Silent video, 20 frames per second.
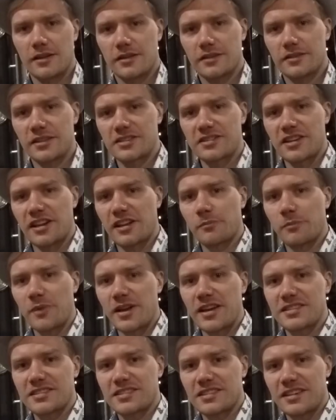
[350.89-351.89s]
This little
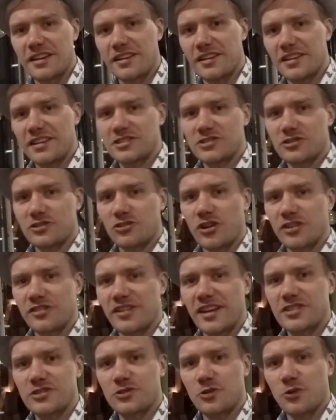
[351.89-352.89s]
place is right
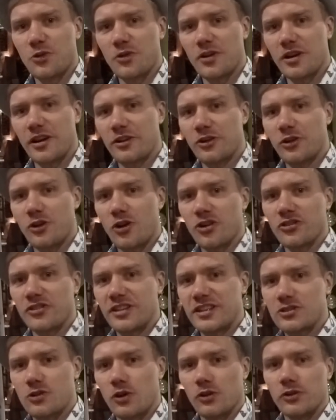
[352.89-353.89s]
next to Glød.
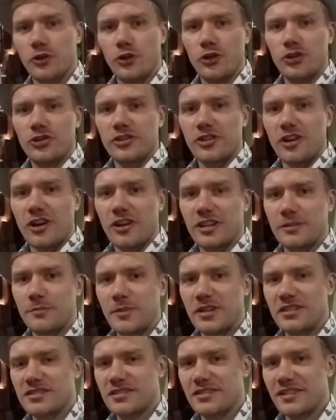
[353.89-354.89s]
It's called Hytta. It
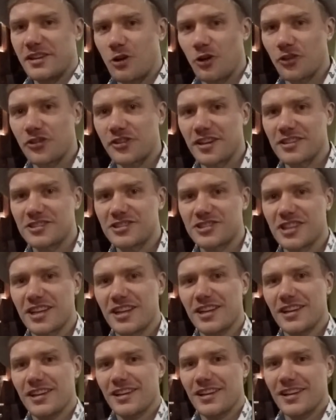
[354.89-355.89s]
means the cottage,
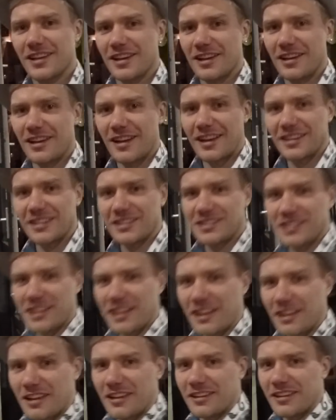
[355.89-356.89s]
and it's
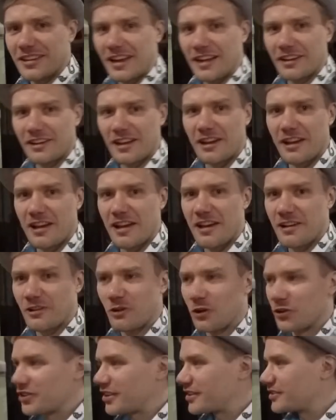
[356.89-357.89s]
a
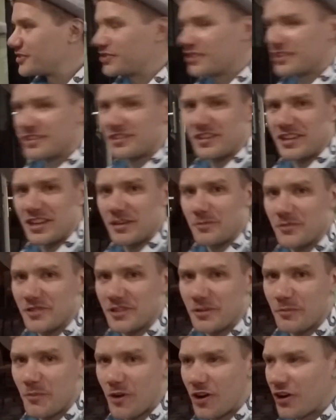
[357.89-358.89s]

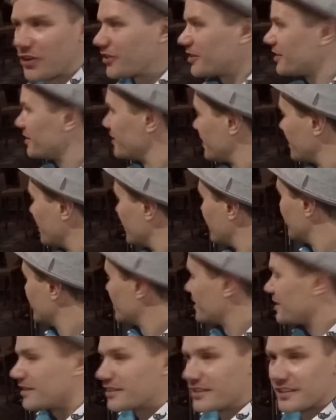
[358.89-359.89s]
cottage-themed bar.
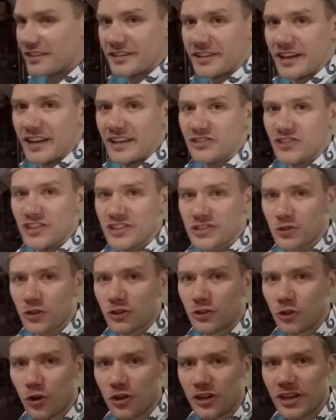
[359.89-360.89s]
The entrance to
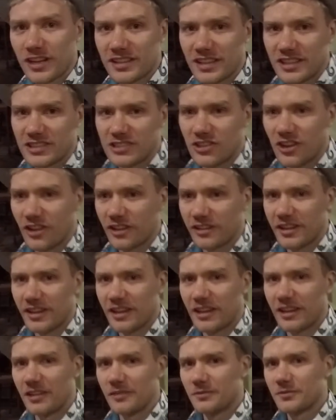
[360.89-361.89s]
the toilet is like
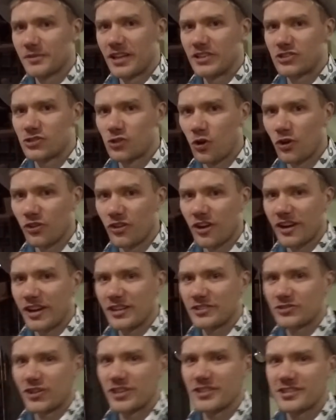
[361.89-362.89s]
a sauna
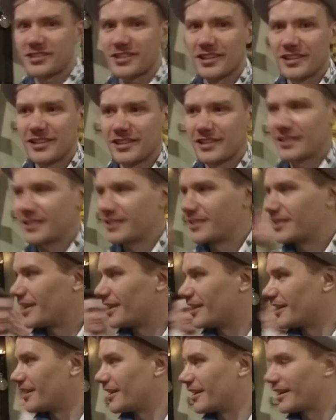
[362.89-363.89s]
entrance,
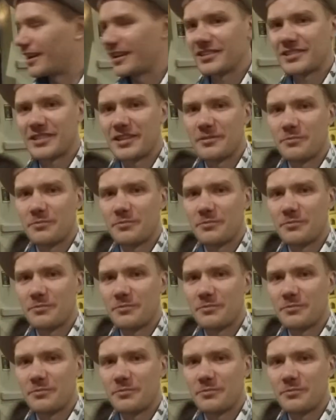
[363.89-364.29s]
and it's a